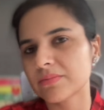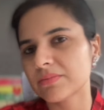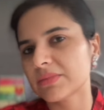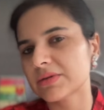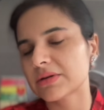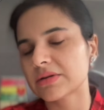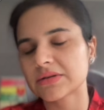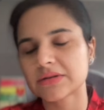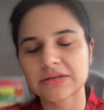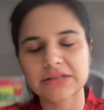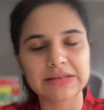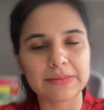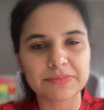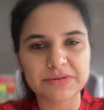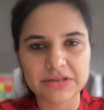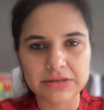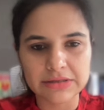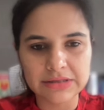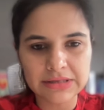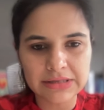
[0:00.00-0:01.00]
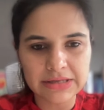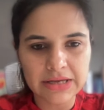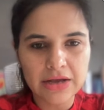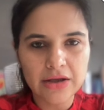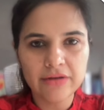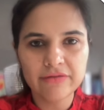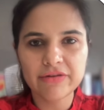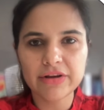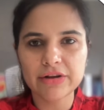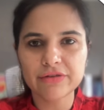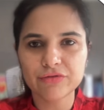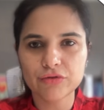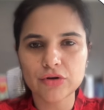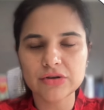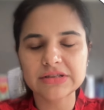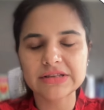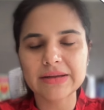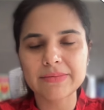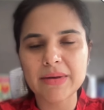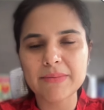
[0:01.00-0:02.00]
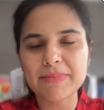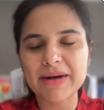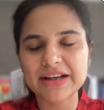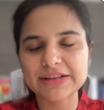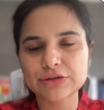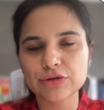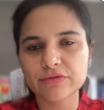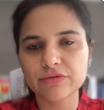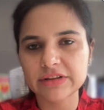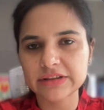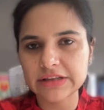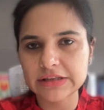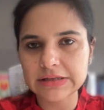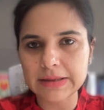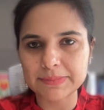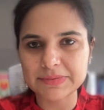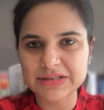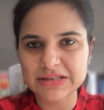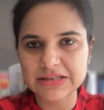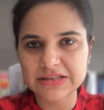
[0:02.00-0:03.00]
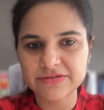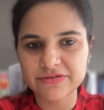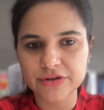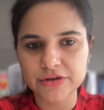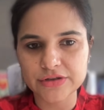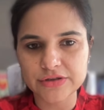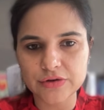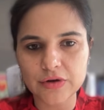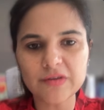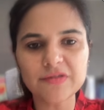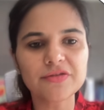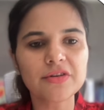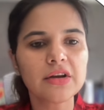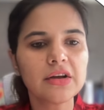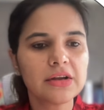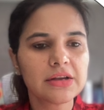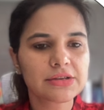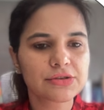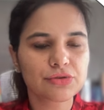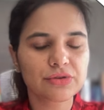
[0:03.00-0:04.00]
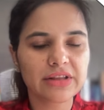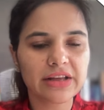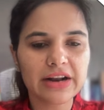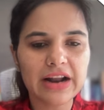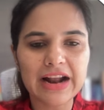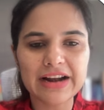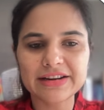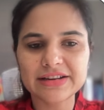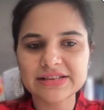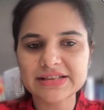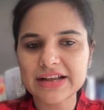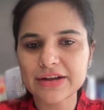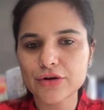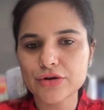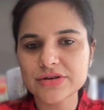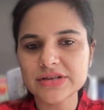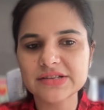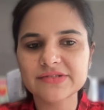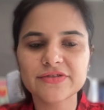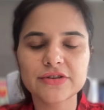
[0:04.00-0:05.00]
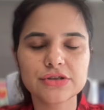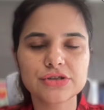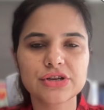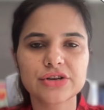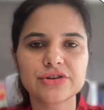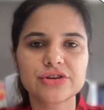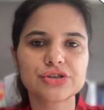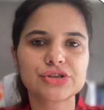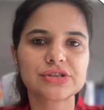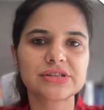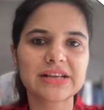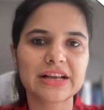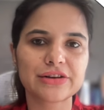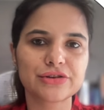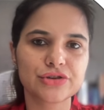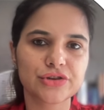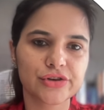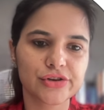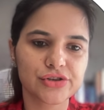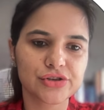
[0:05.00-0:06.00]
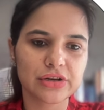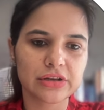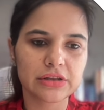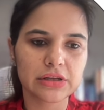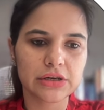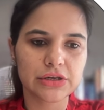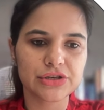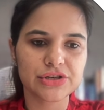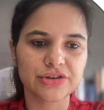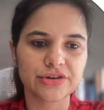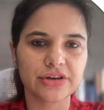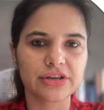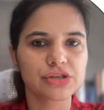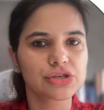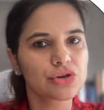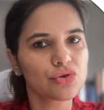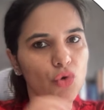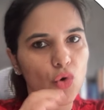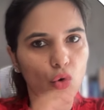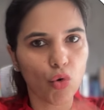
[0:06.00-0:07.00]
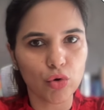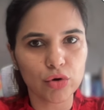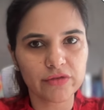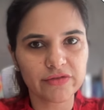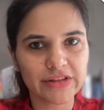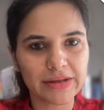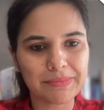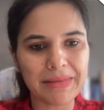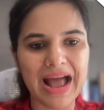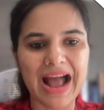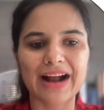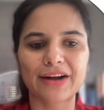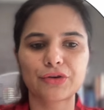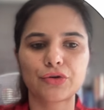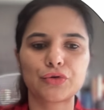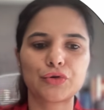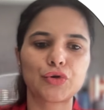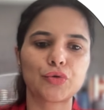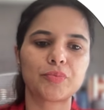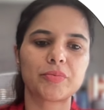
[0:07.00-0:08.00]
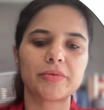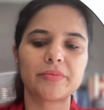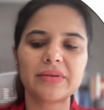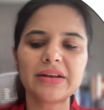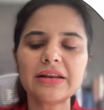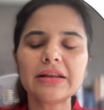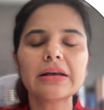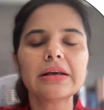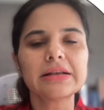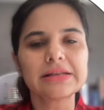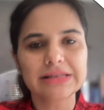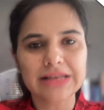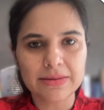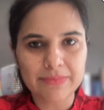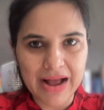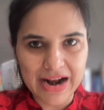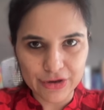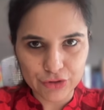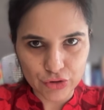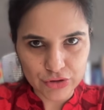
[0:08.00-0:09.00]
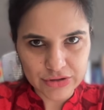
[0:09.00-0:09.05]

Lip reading: a substance, where of course they may pass off when the substance wears off. So there are antipsychotics, first generation, second generation, third generation. All of them act on dopamine. Some act on